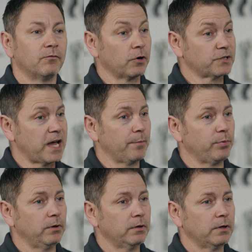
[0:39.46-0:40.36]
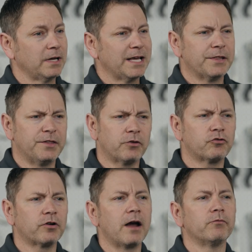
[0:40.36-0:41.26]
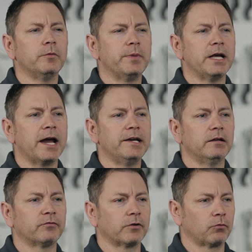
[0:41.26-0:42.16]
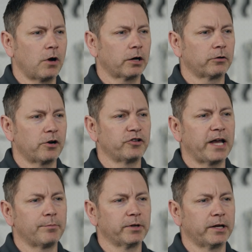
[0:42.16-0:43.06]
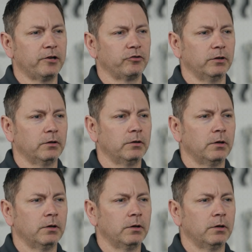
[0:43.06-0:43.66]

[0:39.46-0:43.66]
For example, this drive would be ideal for rock crushing application.